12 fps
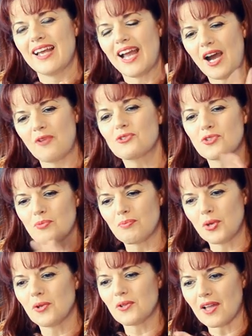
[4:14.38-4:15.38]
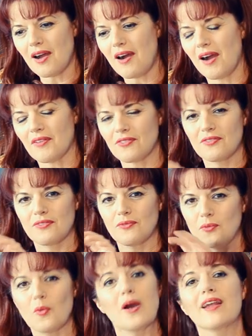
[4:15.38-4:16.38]
how to pull off
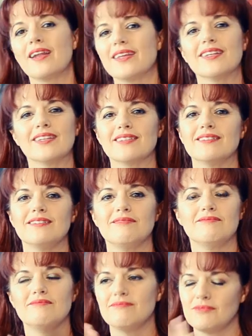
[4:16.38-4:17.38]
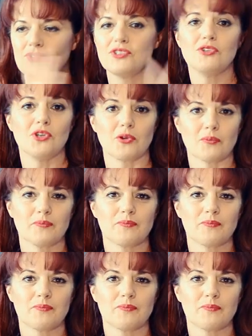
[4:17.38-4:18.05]
what I needed to do.